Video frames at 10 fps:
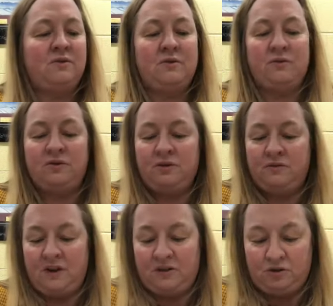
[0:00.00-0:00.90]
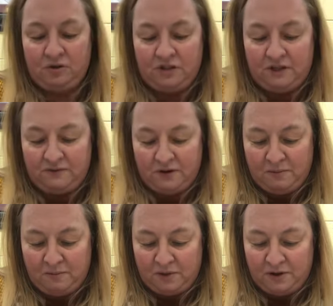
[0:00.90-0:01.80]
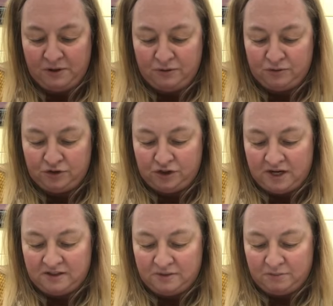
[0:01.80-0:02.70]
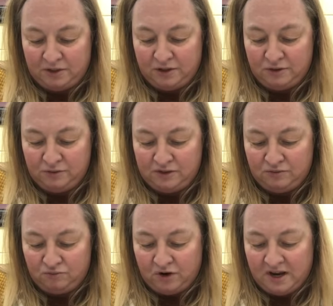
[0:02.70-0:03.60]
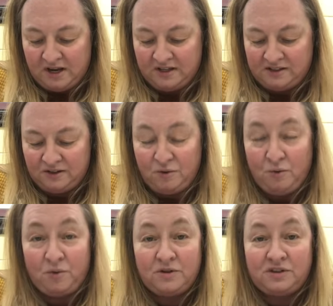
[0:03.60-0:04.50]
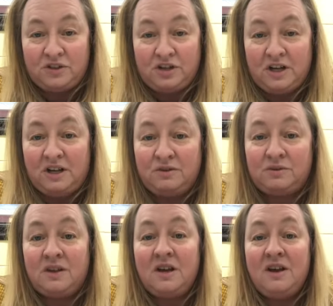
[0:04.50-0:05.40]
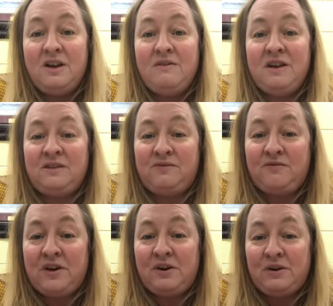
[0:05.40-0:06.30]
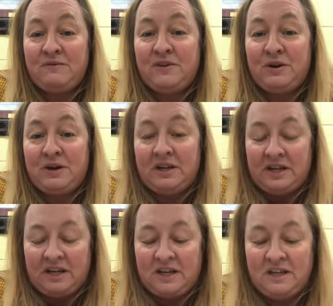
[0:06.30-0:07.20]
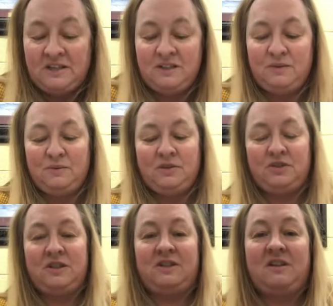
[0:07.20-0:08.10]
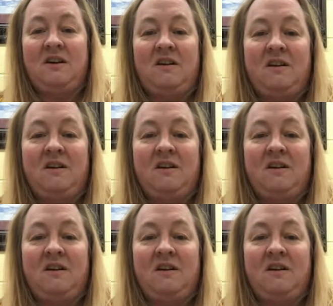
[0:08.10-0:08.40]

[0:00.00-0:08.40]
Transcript: Of course, you've got your different blues, shades of blues and reds and orange and yellows. It's very, very neat what she's got.